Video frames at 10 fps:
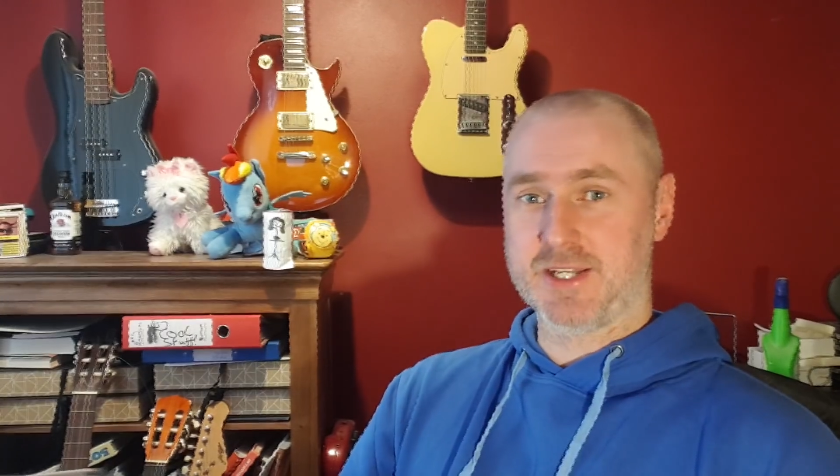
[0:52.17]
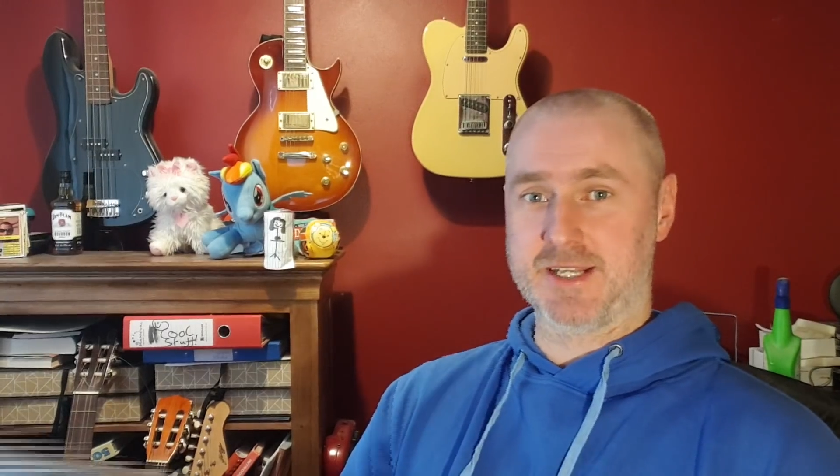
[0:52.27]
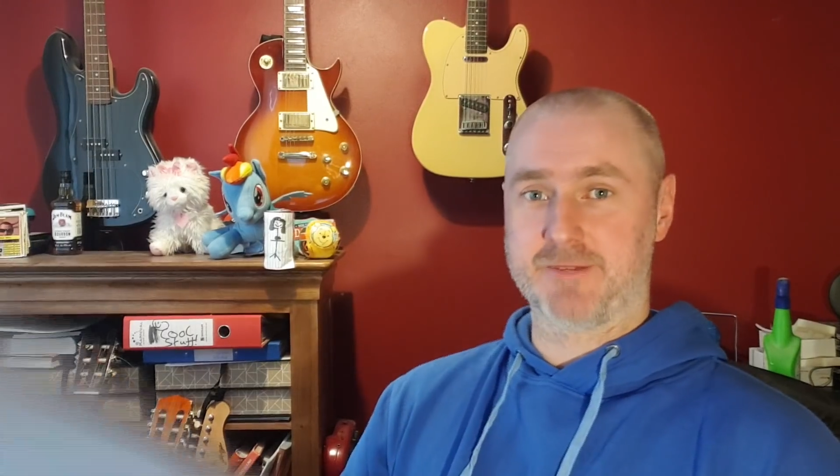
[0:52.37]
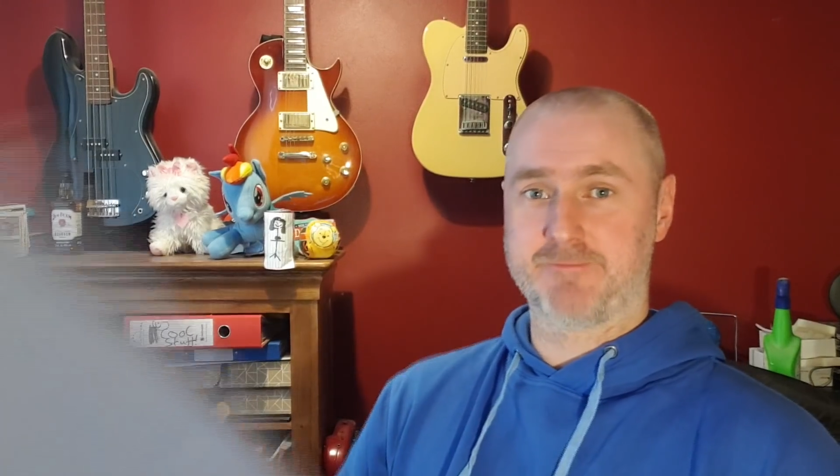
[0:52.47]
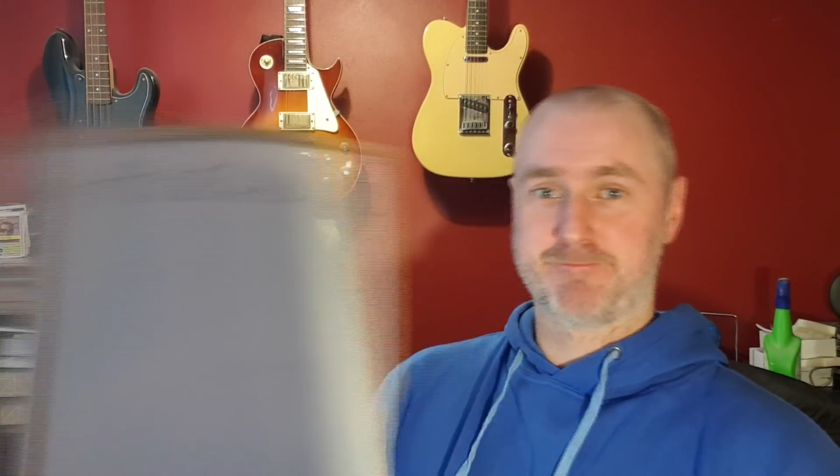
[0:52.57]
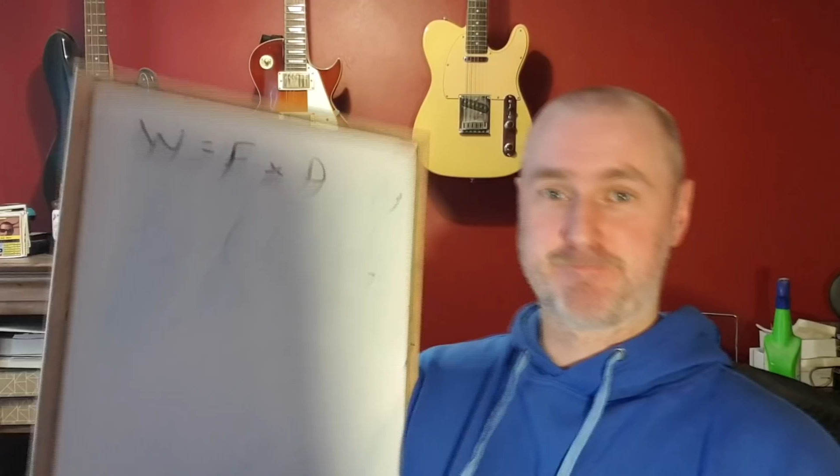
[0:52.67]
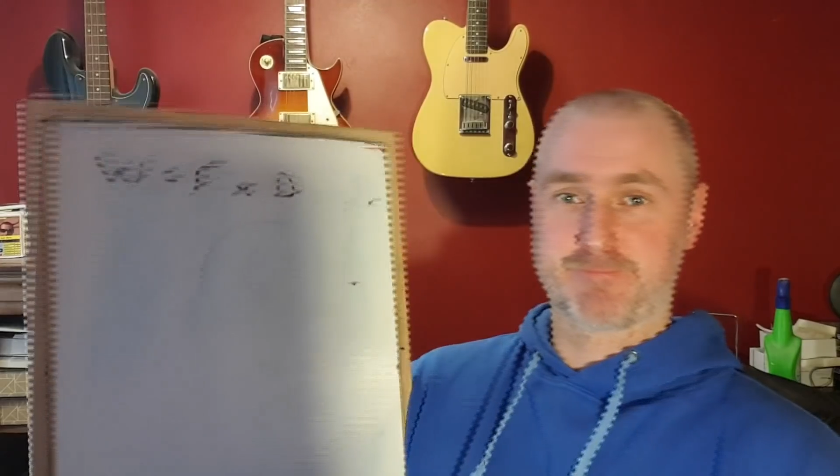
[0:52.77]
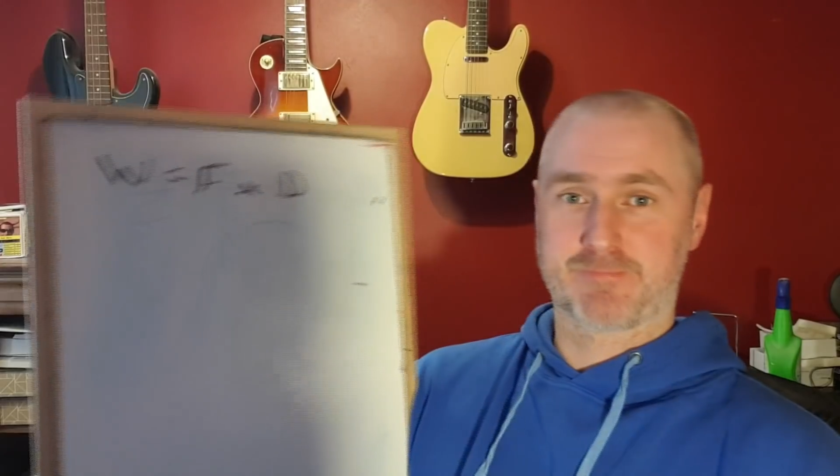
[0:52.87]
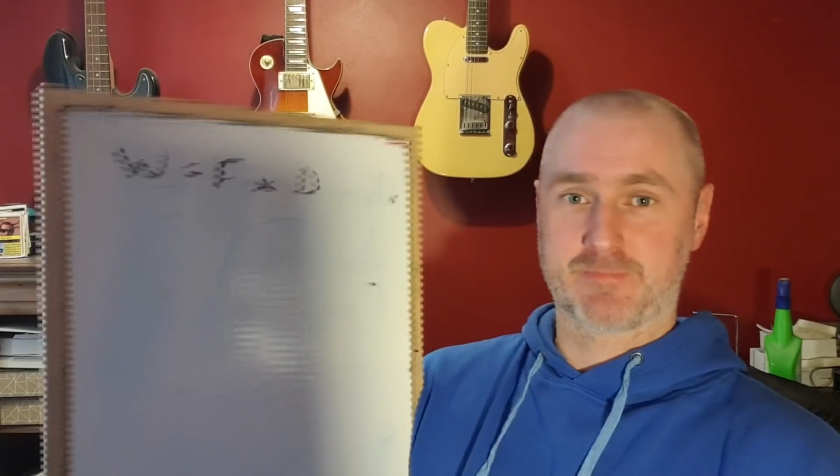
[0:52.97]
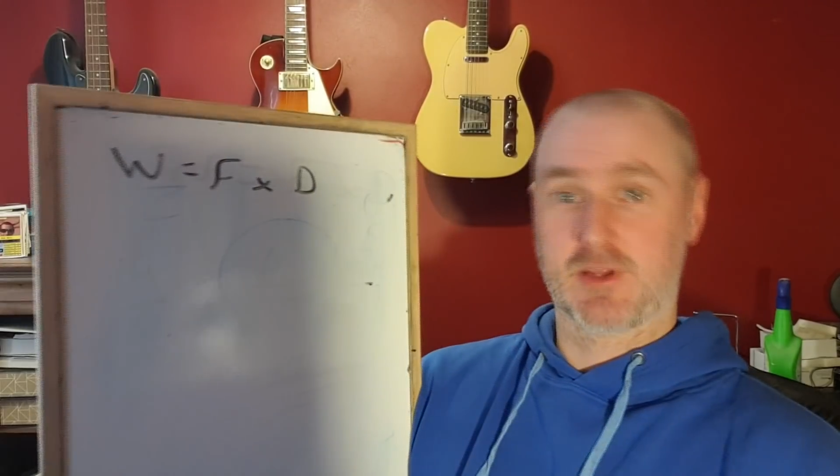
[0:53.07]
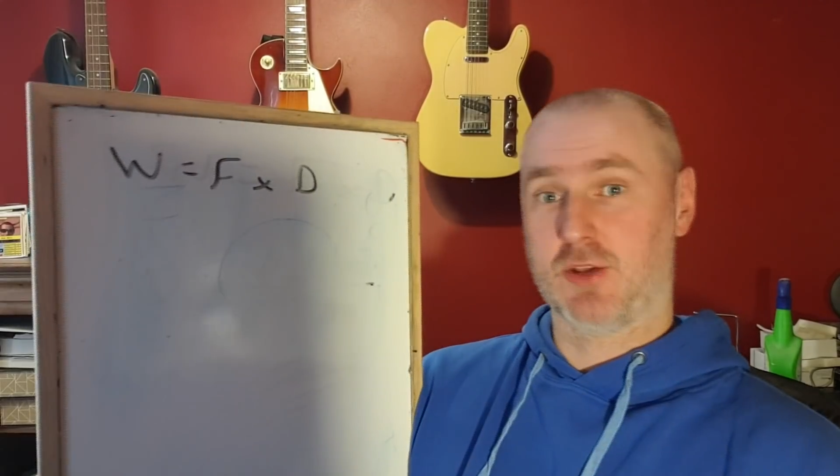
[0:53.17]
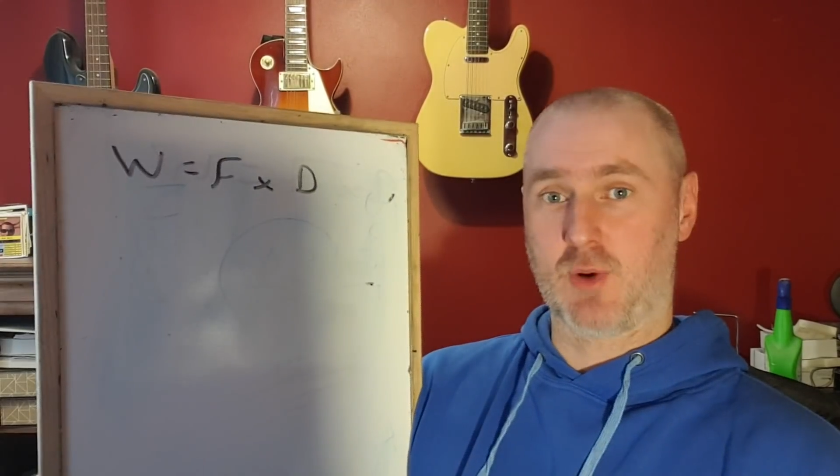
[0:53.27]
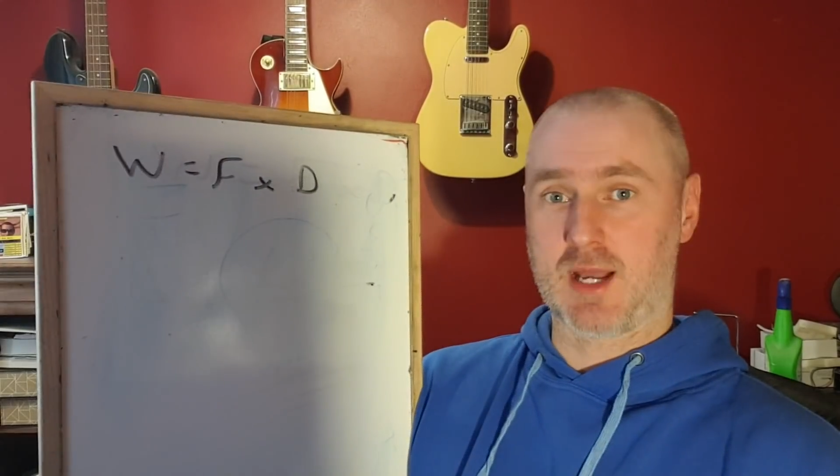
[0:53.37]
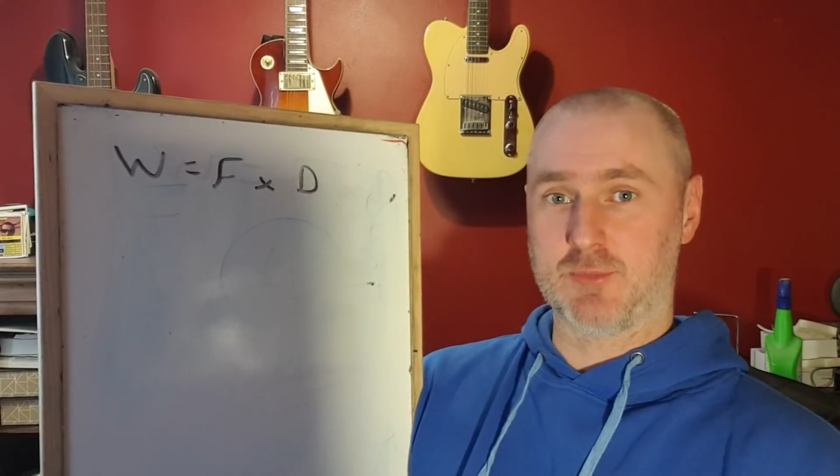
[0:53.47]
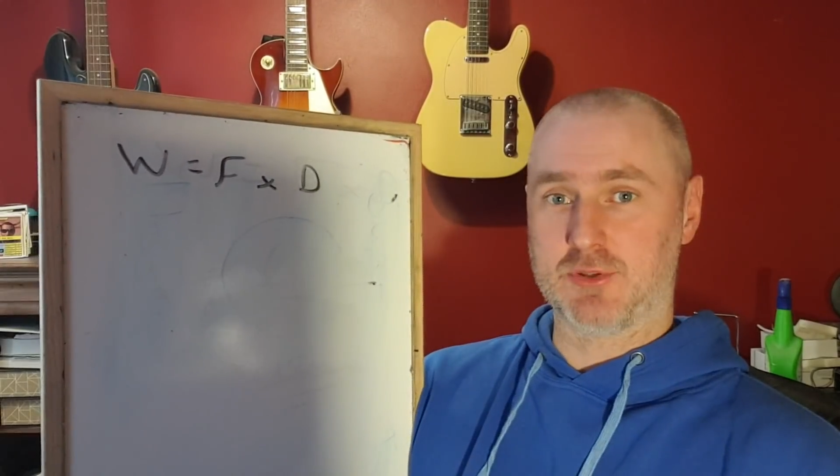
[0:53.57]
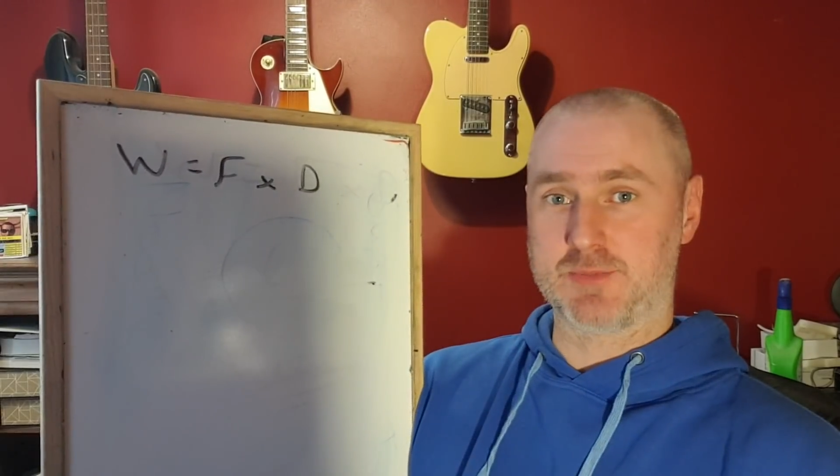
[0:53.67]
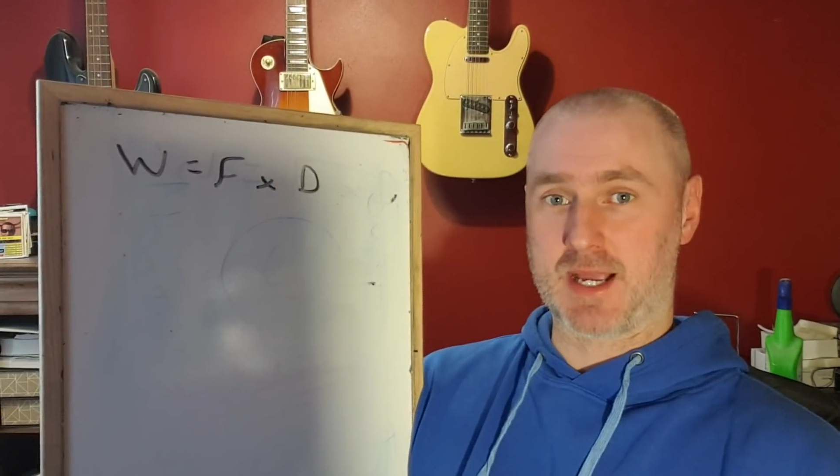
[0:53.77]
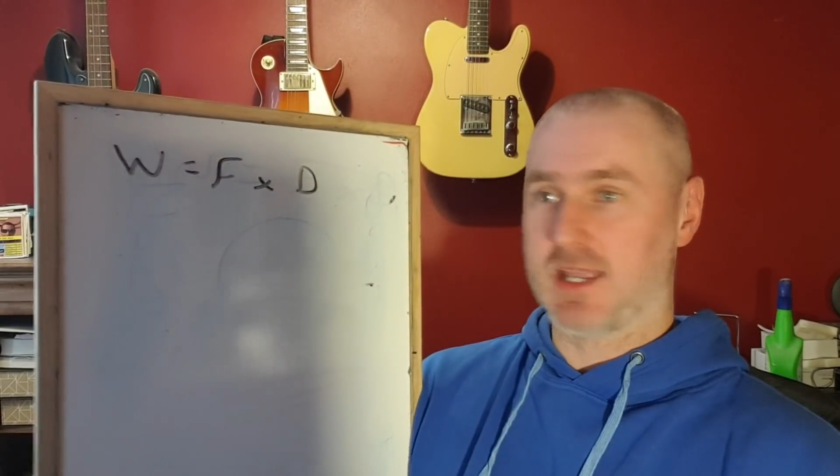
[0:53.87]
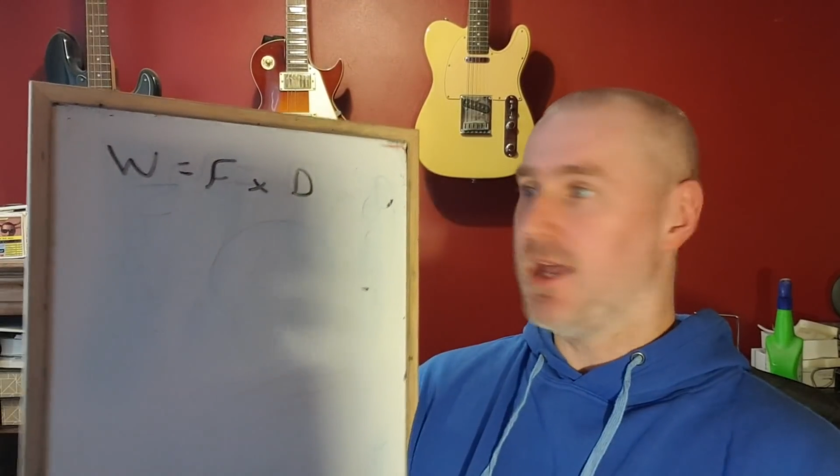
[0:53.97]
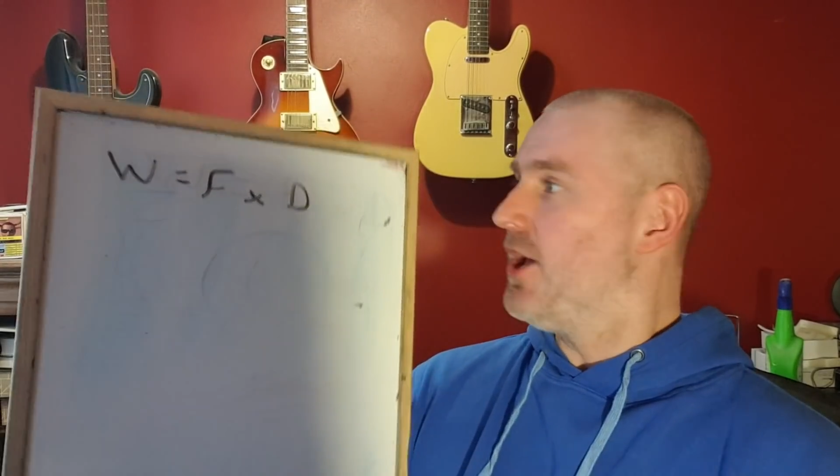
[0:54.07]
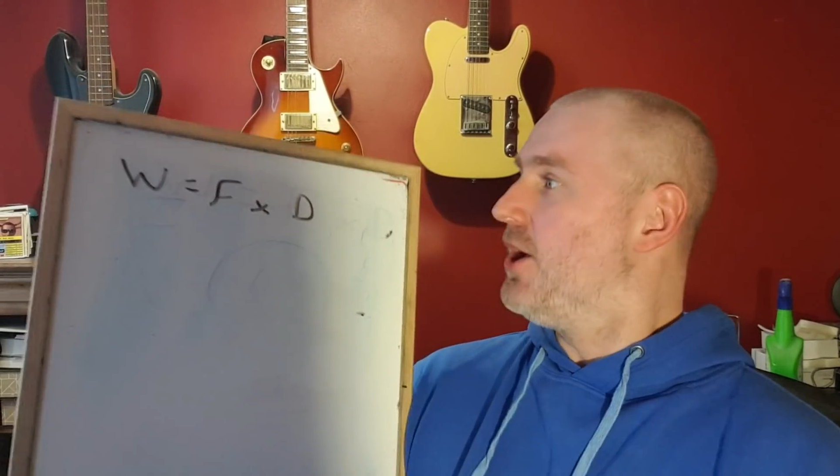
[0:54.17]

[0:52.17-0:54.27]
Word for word: did. And the whiteboard's back.